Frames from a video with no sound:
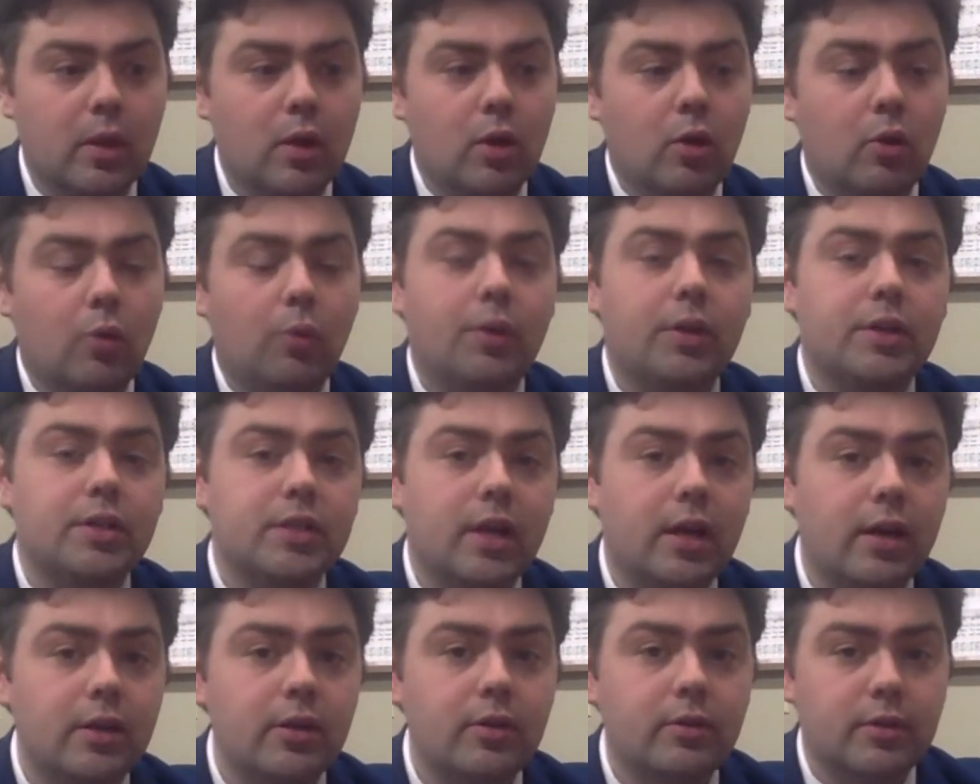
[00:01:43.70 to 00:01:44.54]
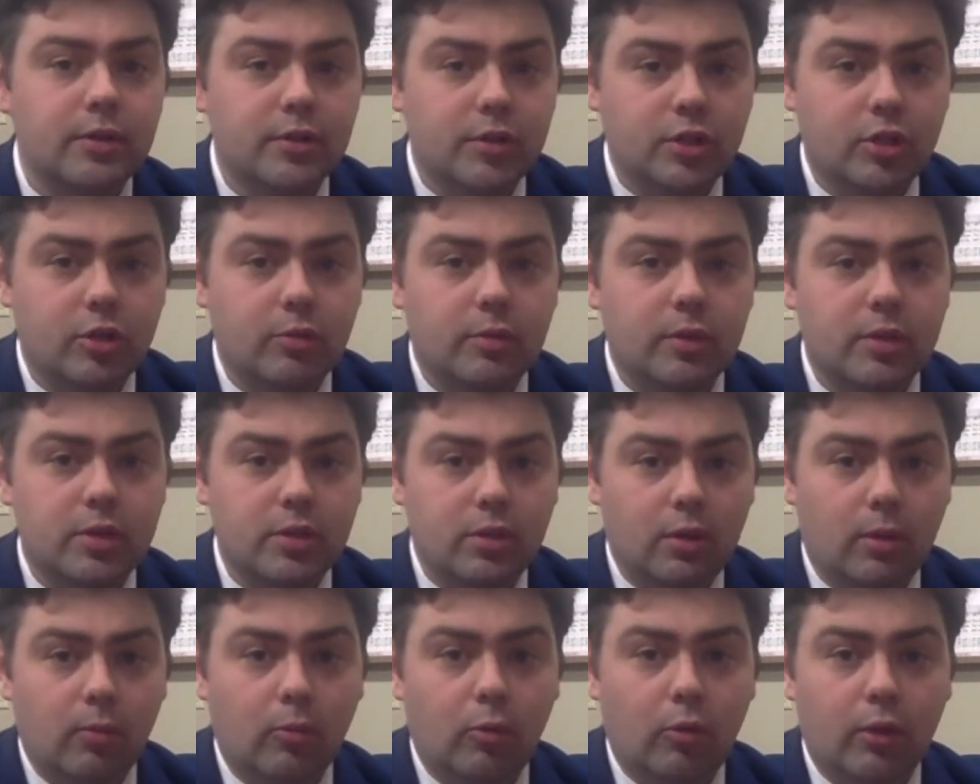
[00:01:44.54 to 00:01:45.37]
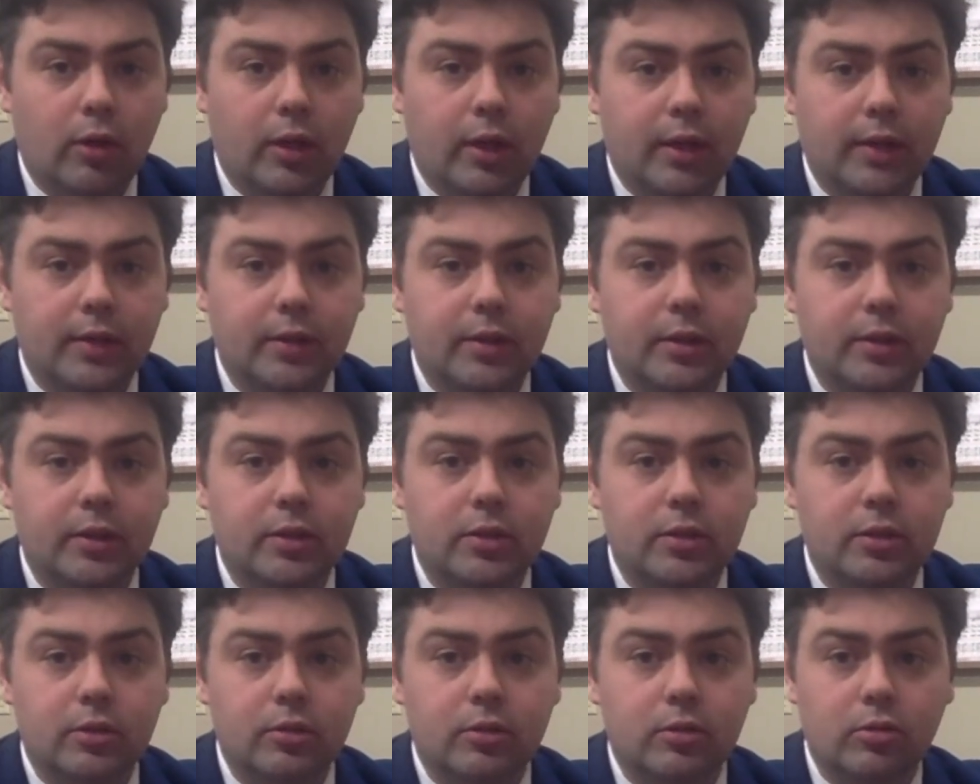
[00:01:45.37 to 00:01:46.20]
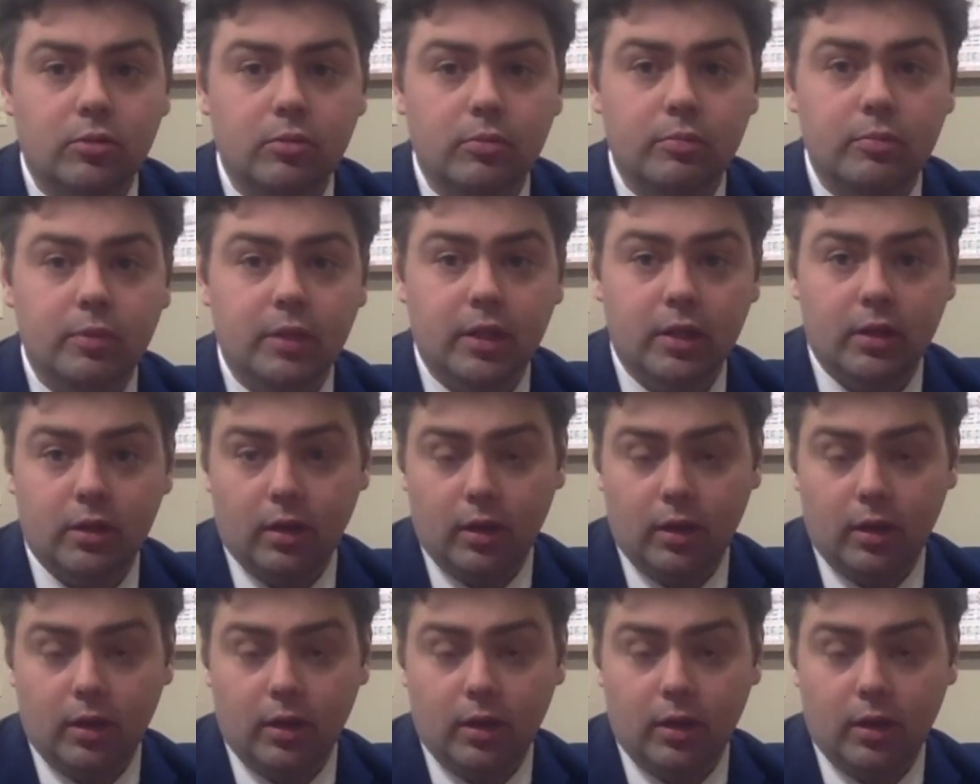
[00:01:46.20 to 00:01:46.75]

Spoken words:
whereas other instruments are more likely to be